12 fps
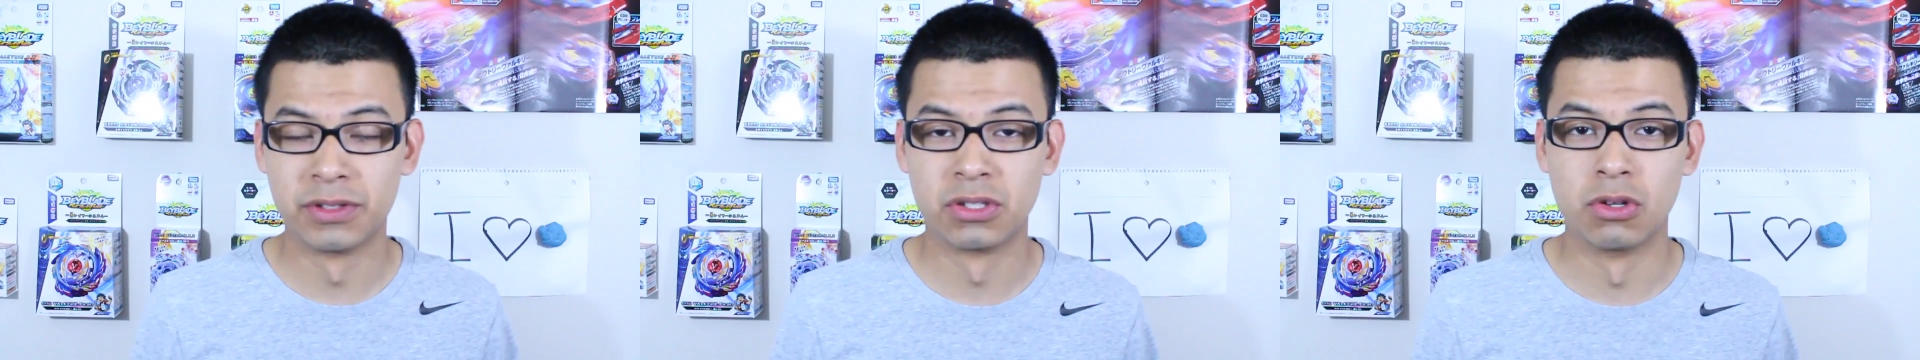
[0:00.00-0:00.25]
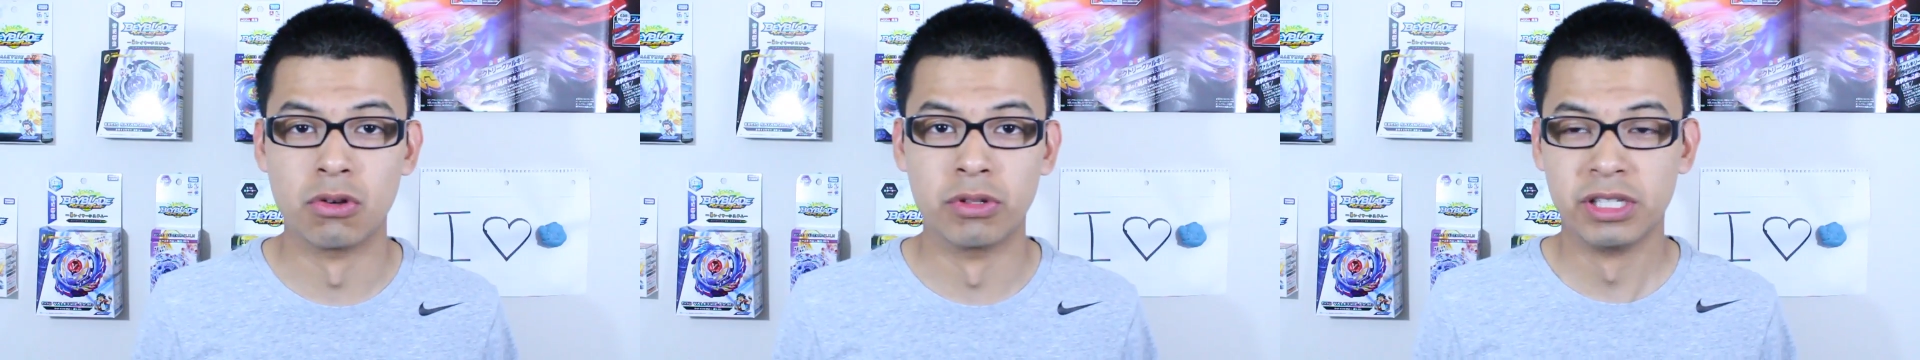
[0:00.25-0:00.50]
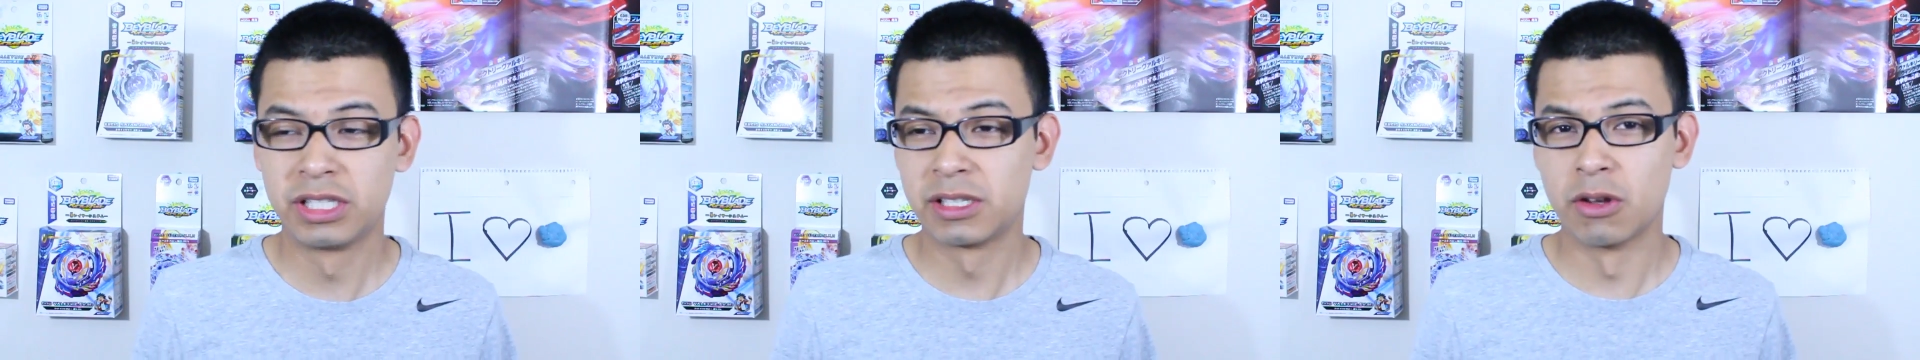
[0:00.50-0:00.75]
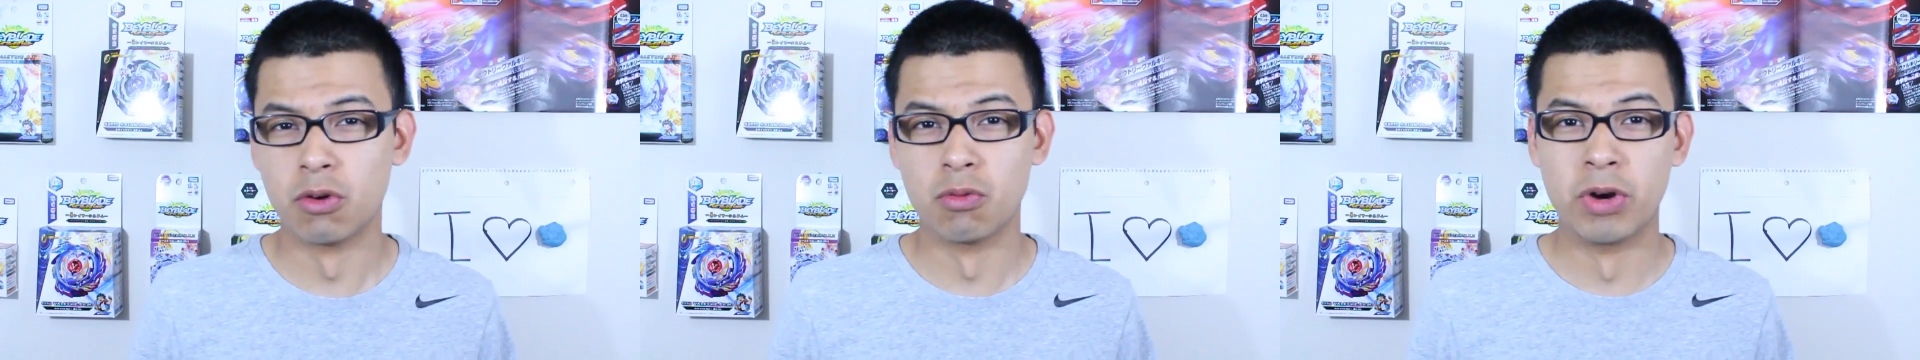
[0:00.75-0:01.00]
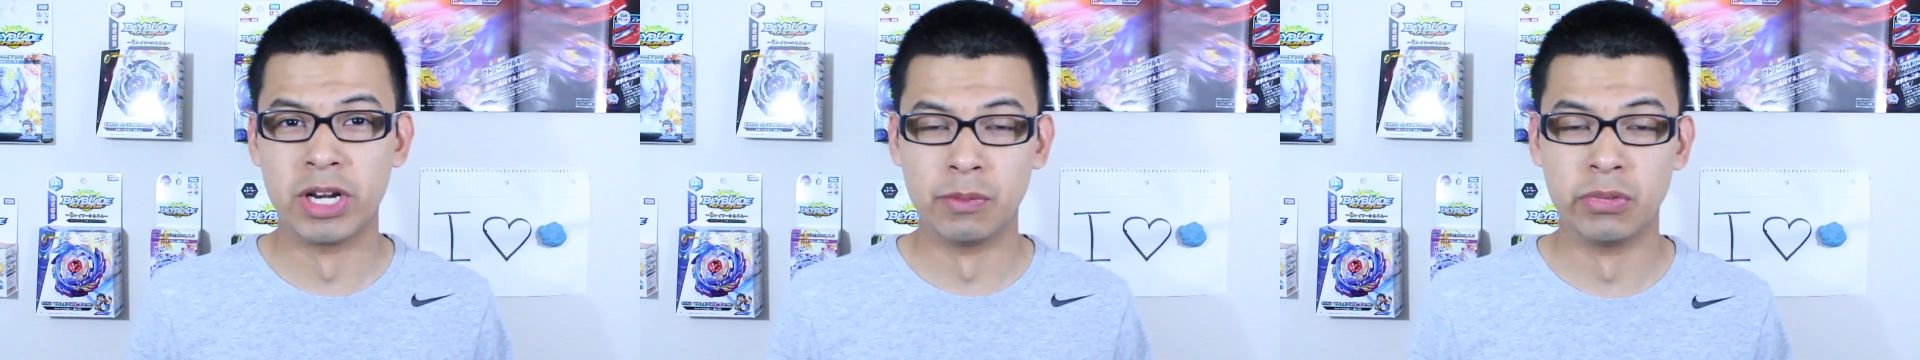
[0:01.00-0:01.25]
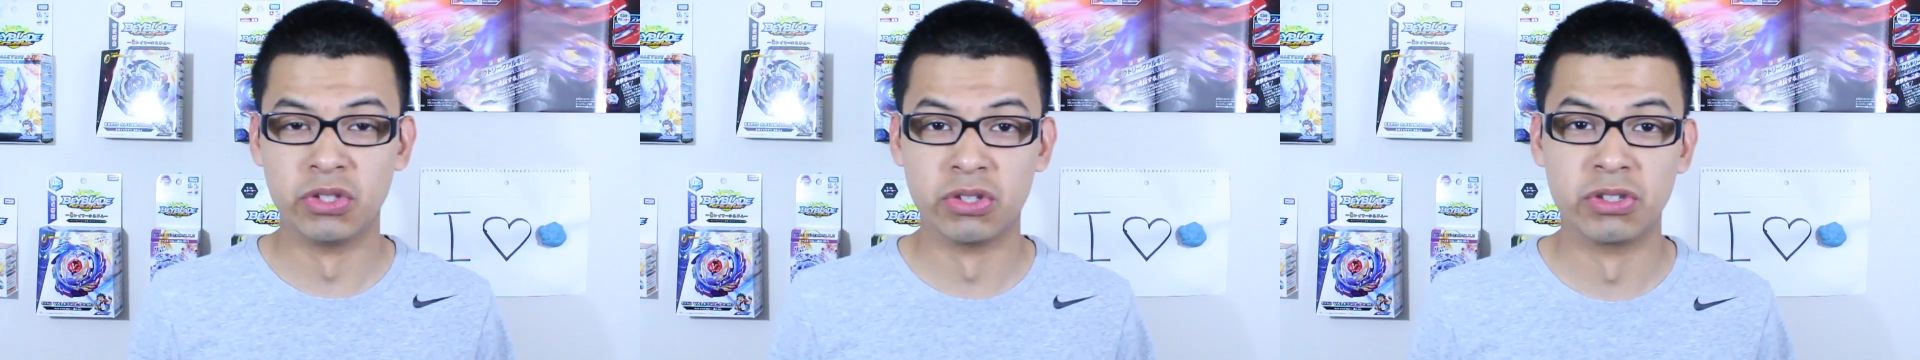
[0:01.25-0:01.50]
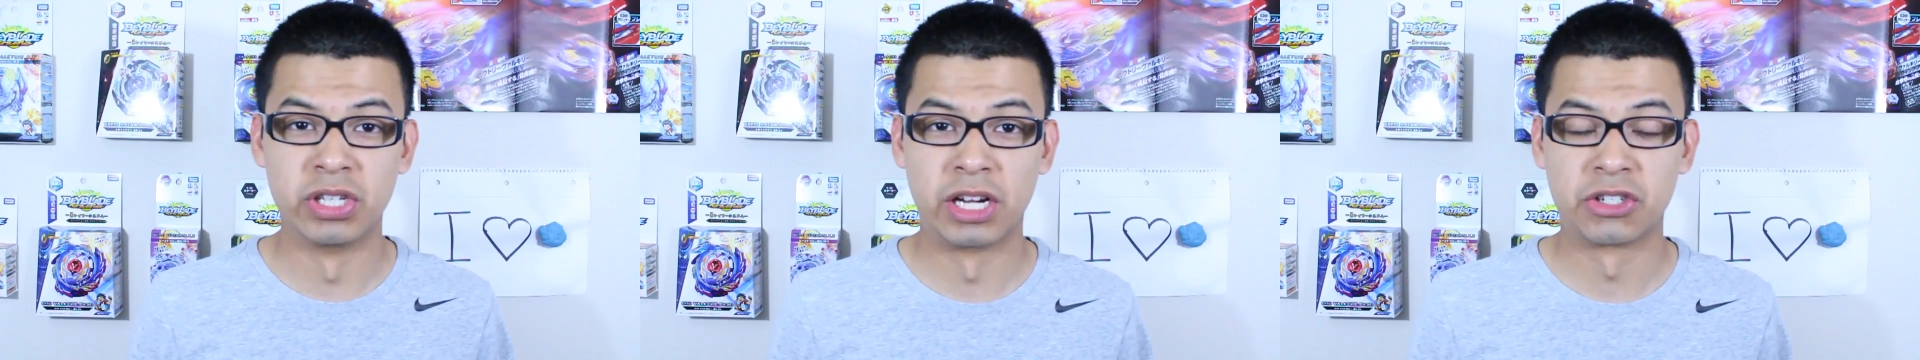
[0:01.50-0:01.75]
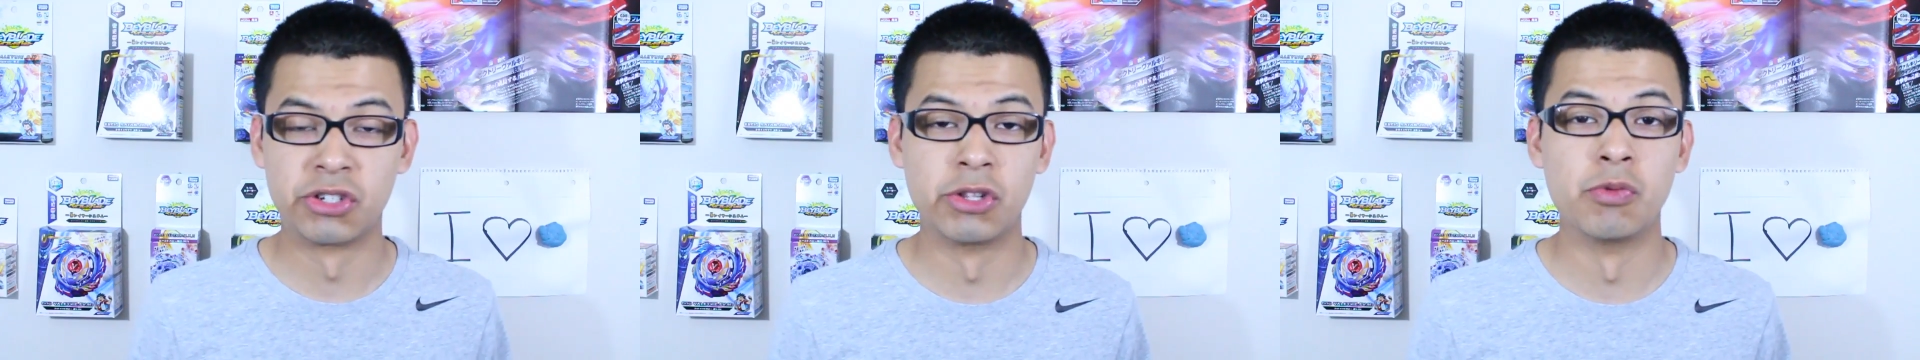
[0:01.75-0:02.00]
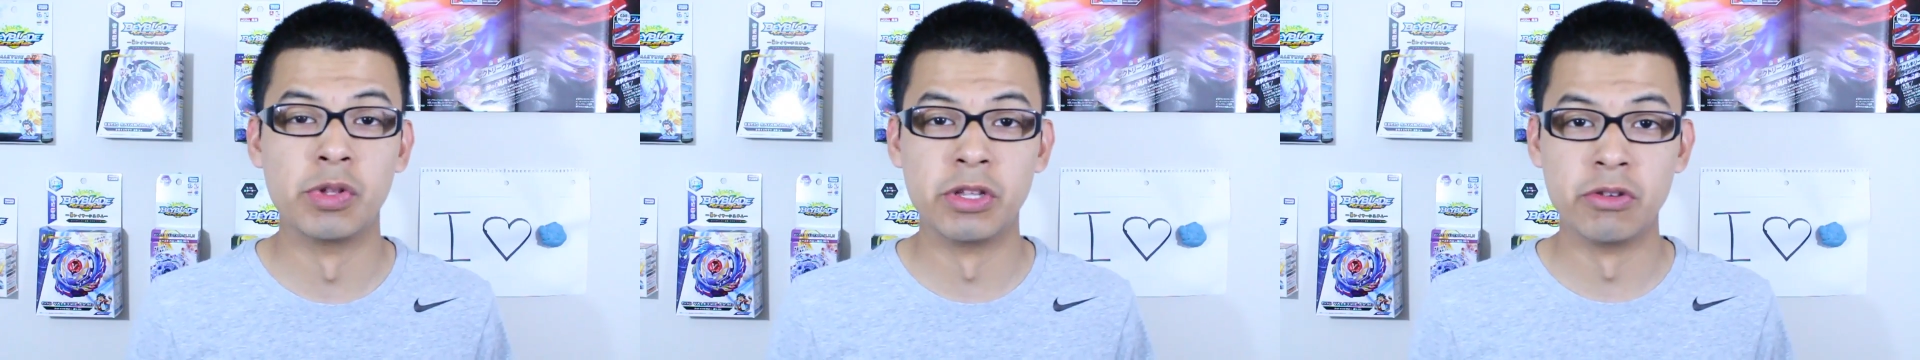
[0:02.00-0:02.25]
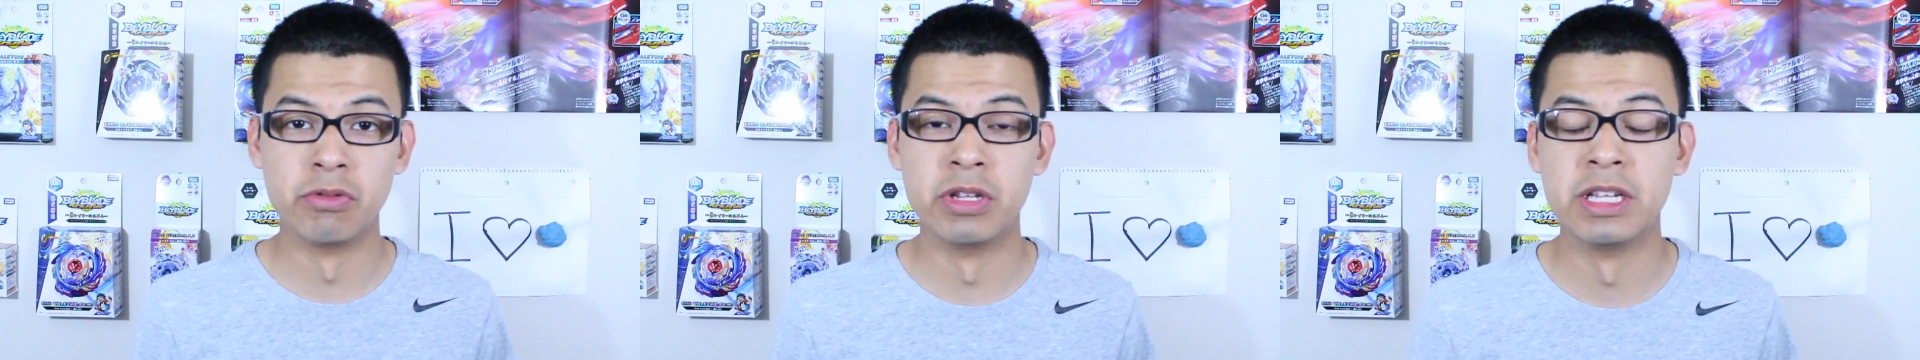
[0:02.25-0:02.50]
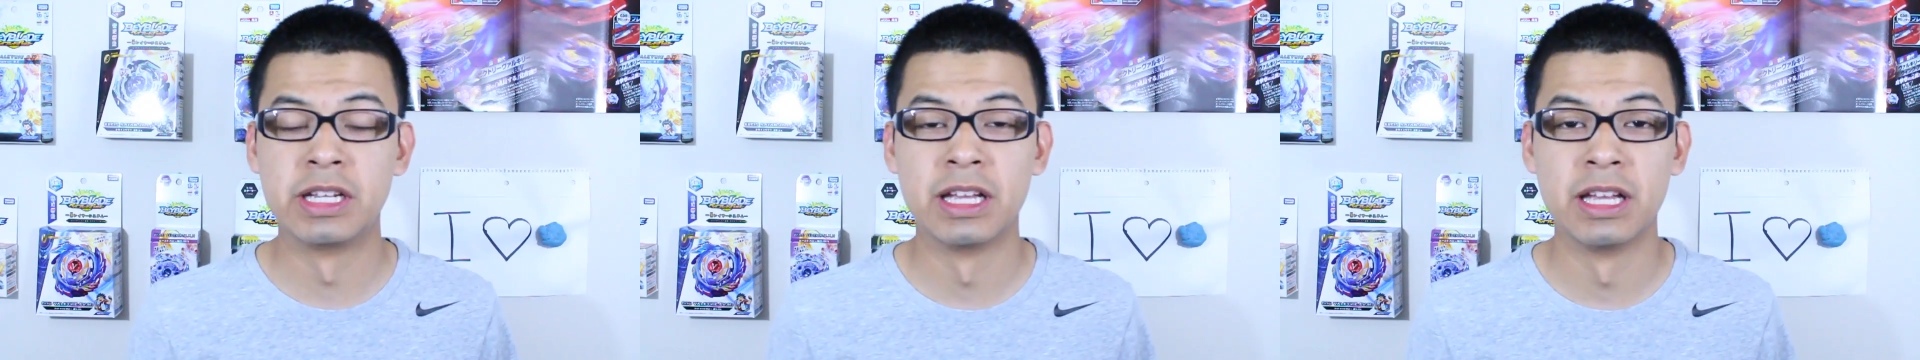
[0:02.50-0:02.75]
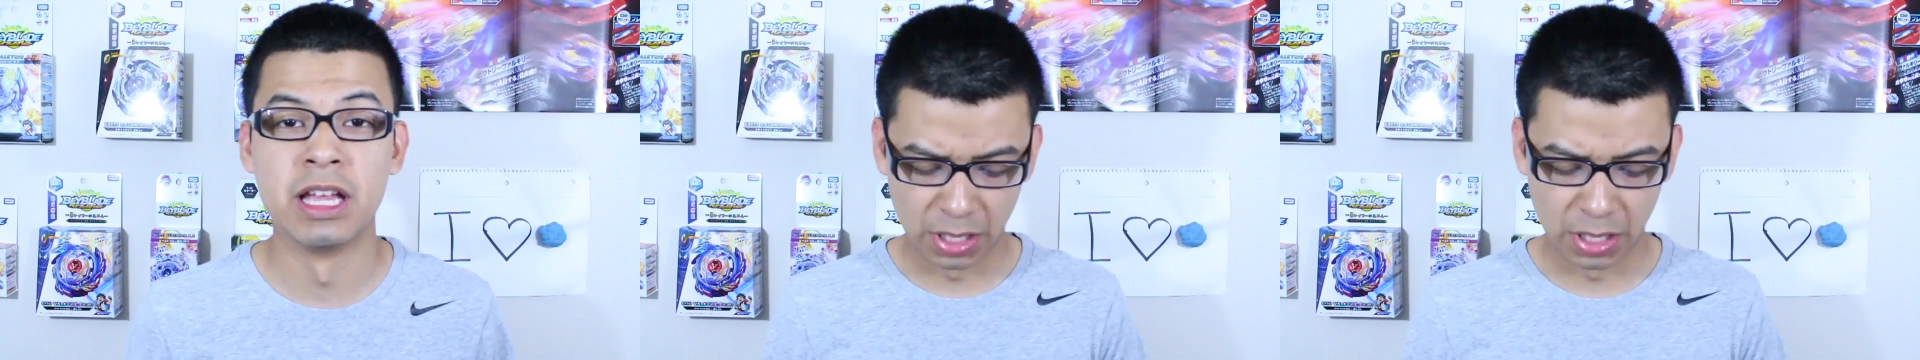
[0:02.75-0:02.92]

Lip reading: So this random booster is actually really unique.